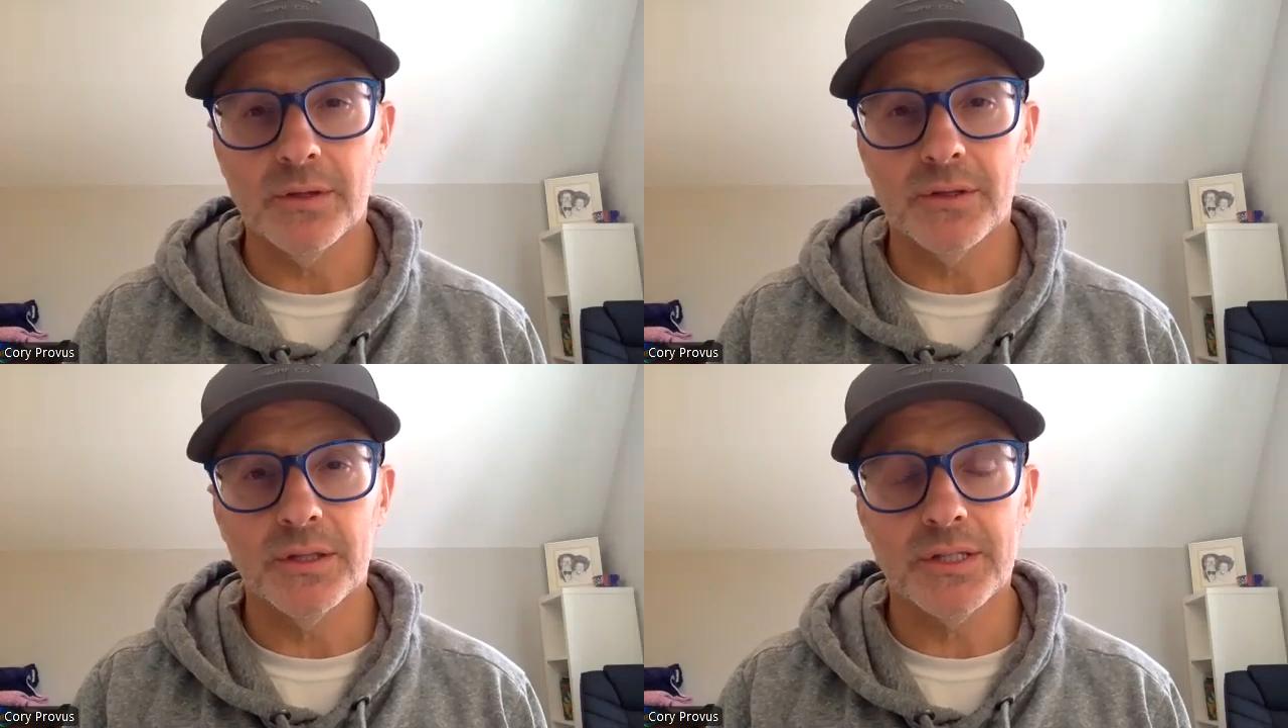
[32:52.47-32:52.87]

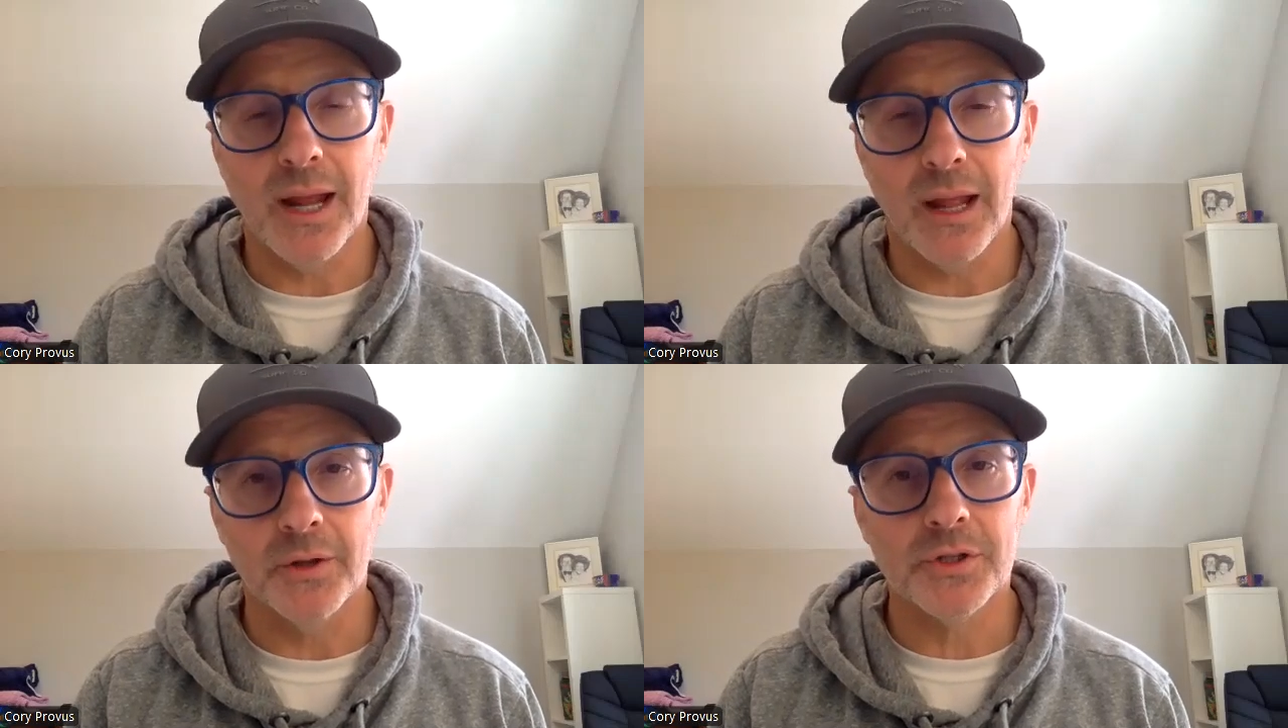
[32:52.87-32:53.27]
The
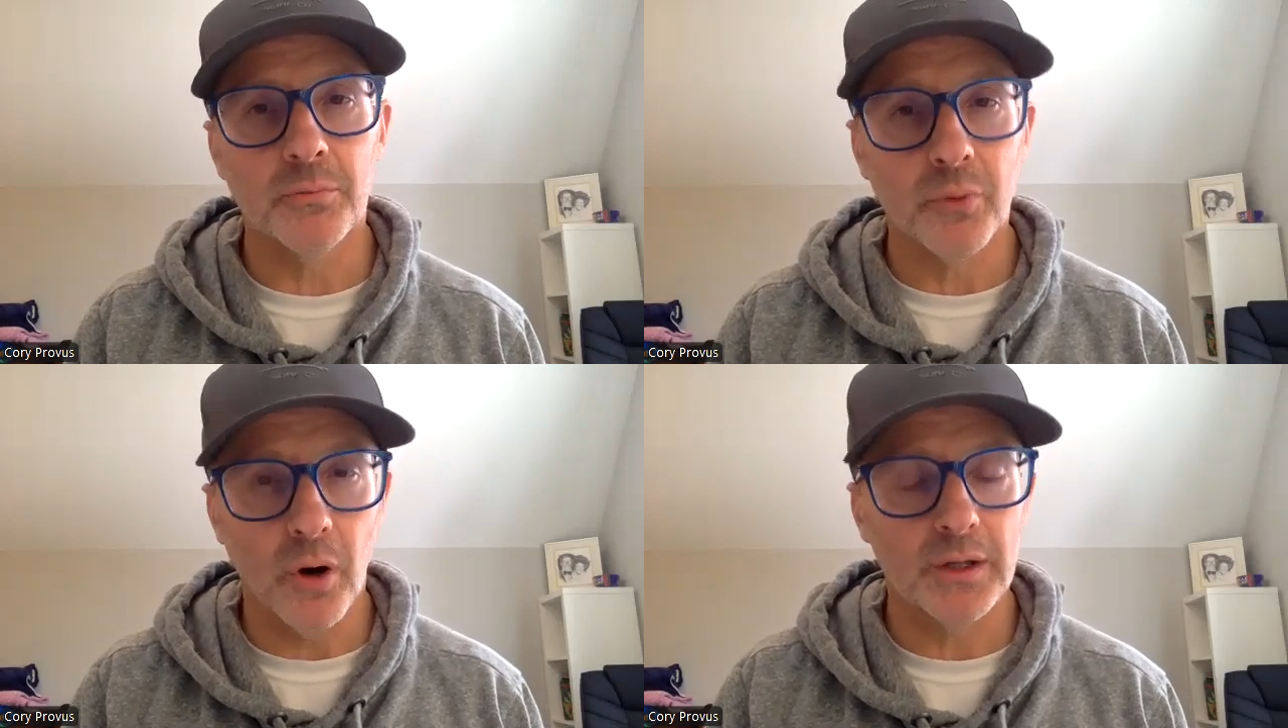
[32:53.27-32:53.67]

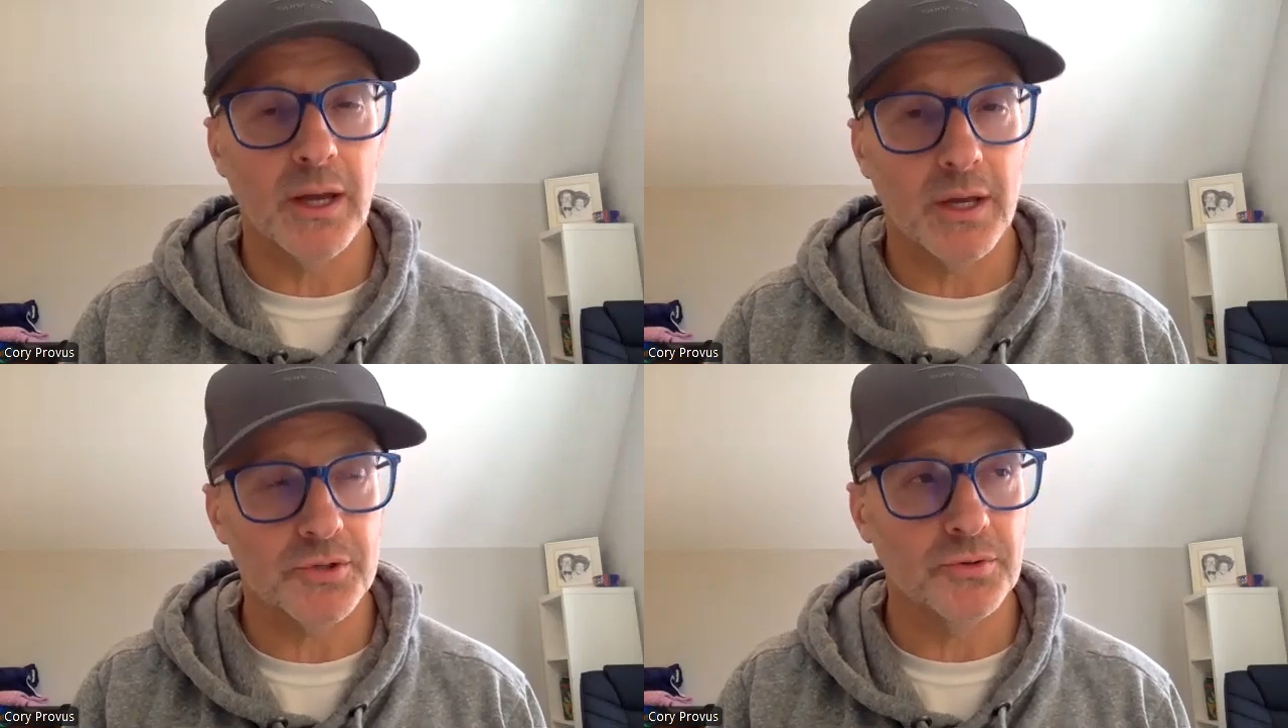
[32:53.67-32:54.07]
talented
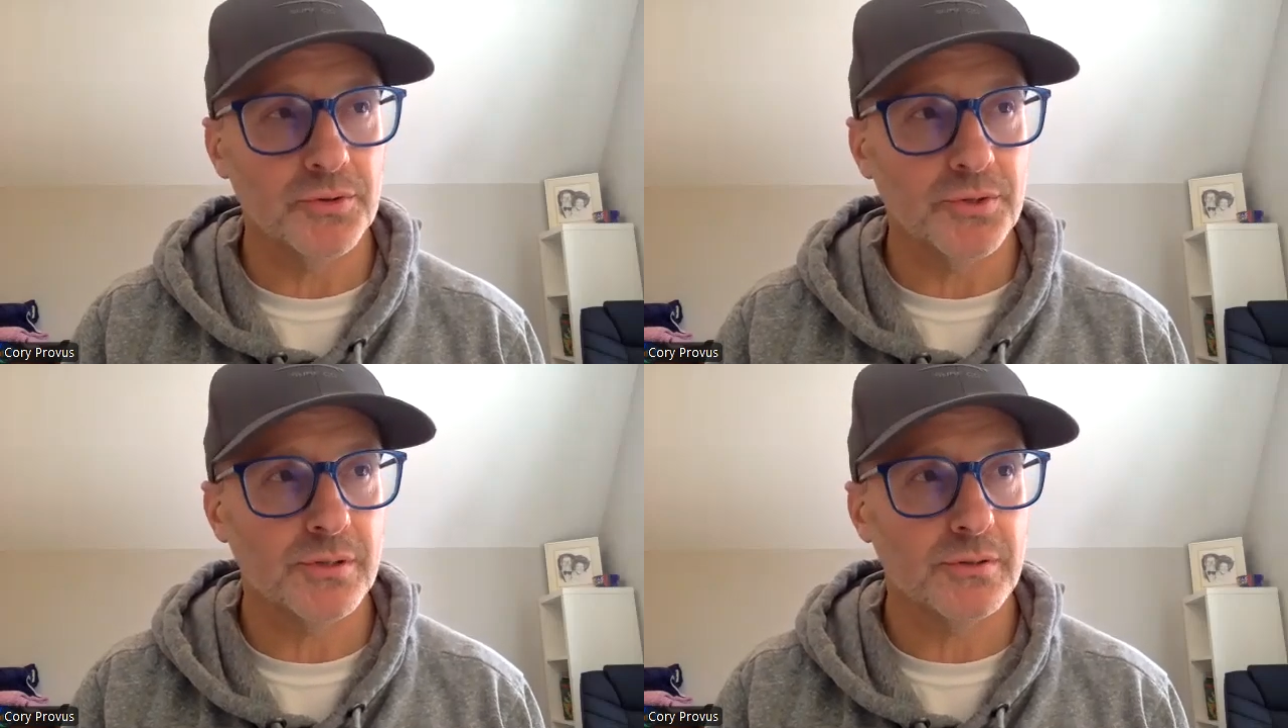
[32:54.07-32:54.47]

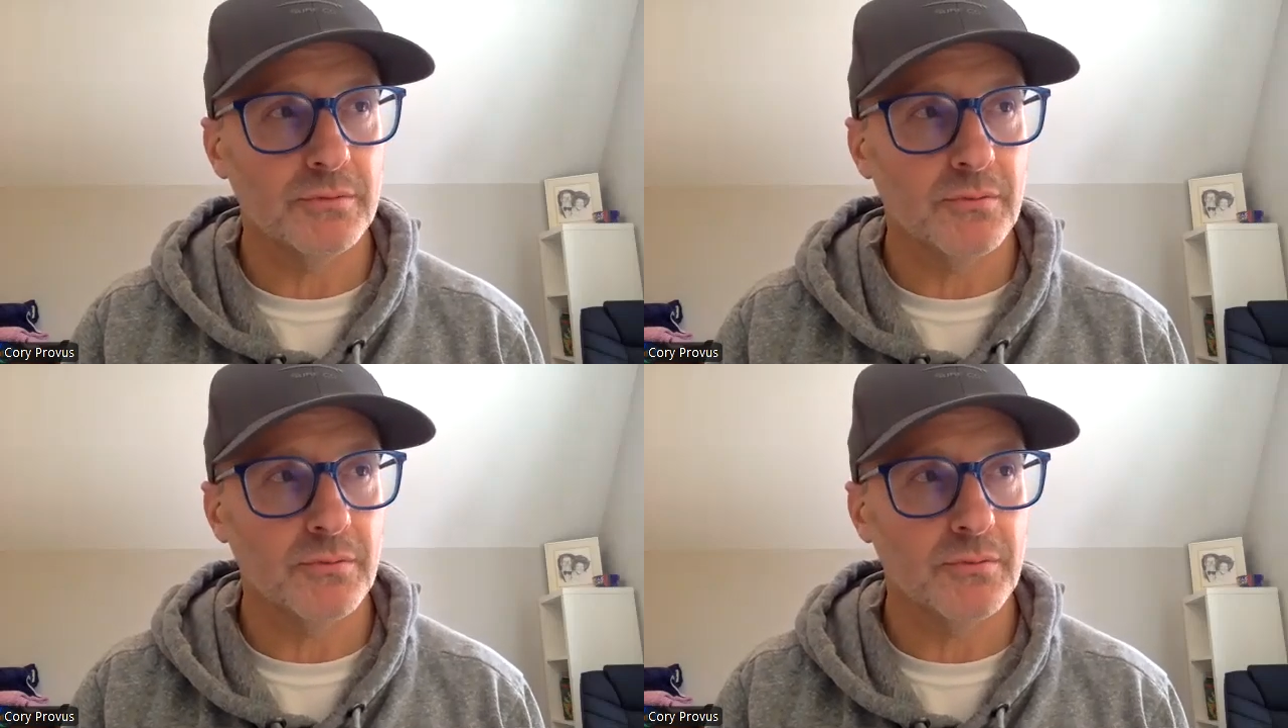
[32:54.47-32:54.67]
broadcasters,